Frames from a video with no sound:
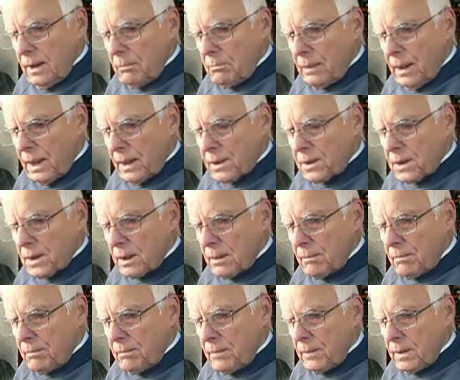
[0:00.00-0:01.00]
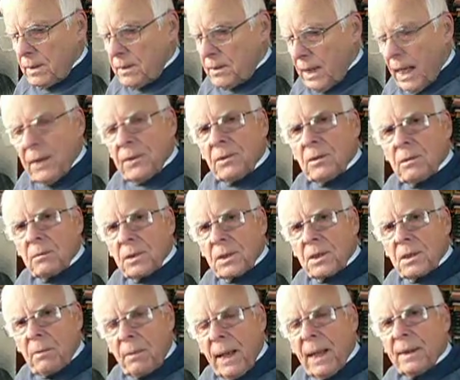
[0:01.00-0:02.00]
But Daniel was
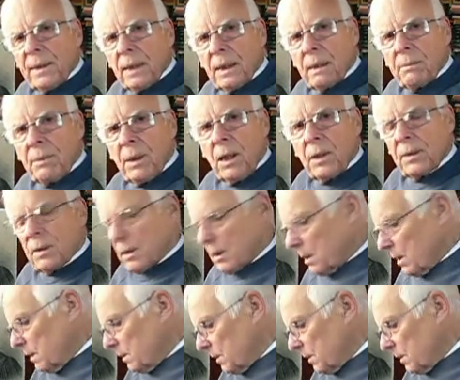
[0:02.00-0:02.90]
depending upon